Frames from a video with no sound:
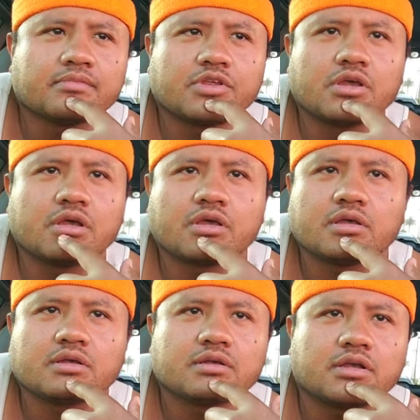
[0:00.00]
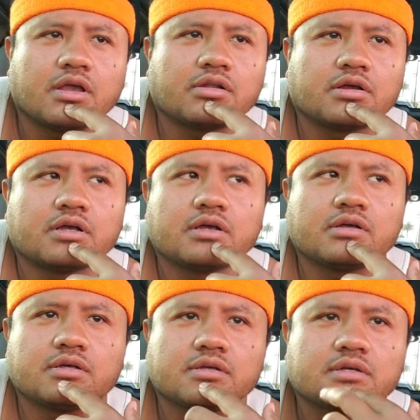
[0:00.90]
Yeah. And,
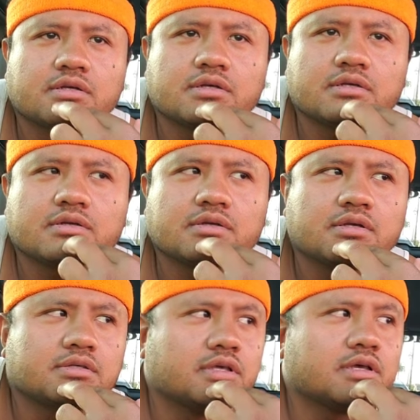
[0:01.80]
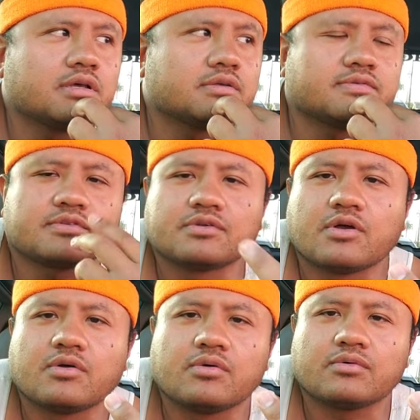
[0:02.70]
uh, yeah.
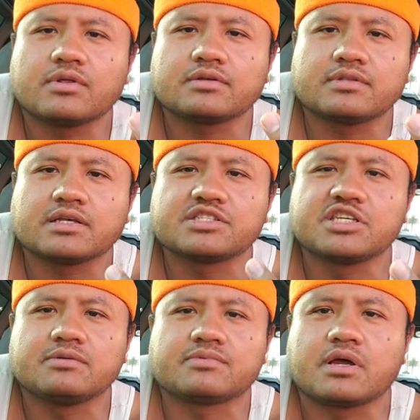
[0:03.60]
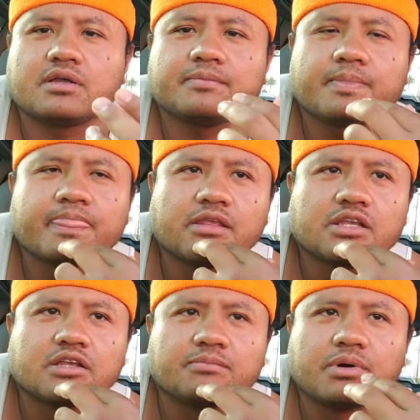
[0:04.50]
So that, that's cheap, right?
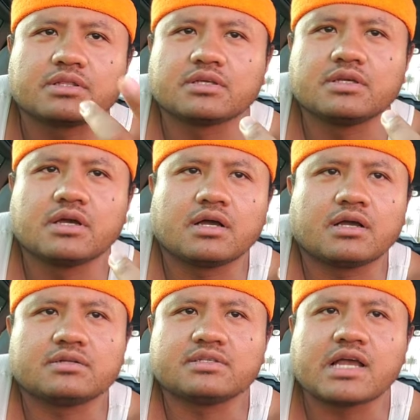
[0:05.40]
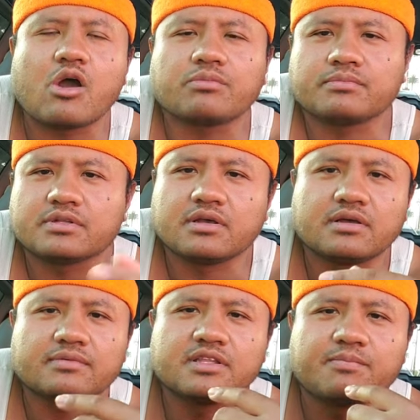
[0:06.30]
But the, uh, down,
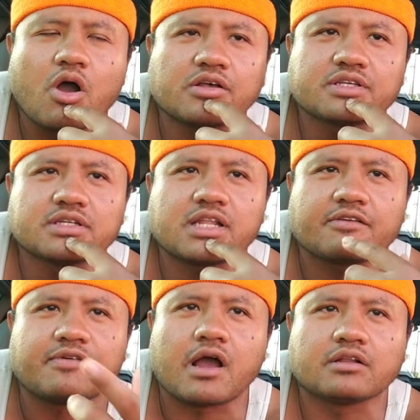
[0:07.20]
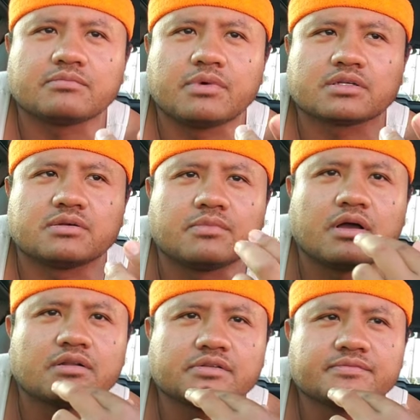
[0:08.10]
the deposit is like 500 bucks a
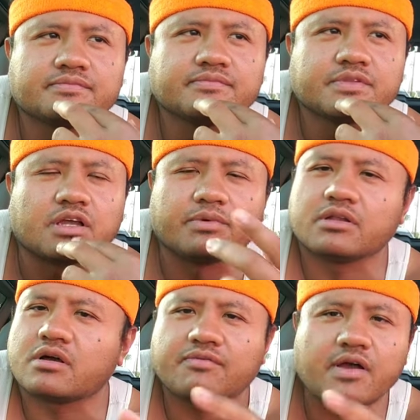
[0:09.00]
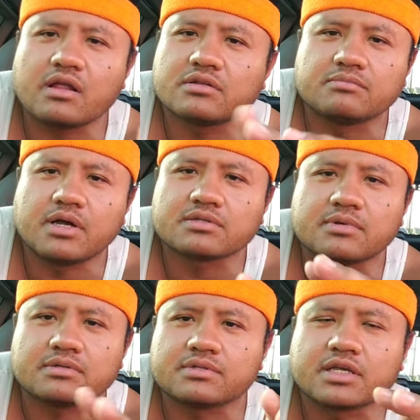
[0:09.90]
month. I mean, not 500 bucks a
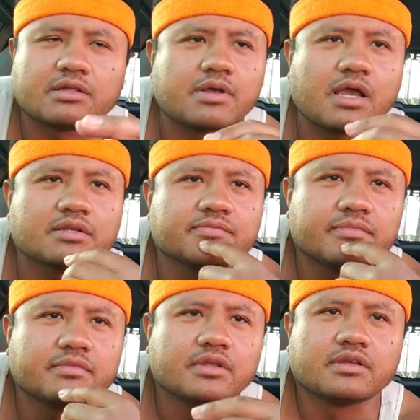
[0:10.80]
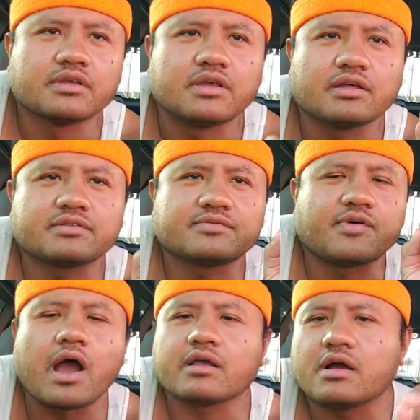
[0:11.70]
month. Take it back. It's
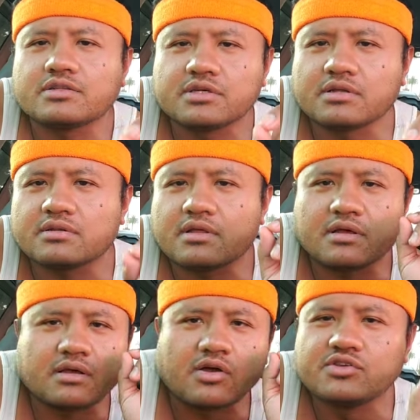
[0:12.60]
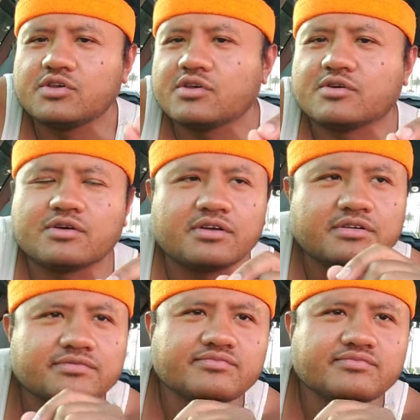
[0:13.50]
500 a year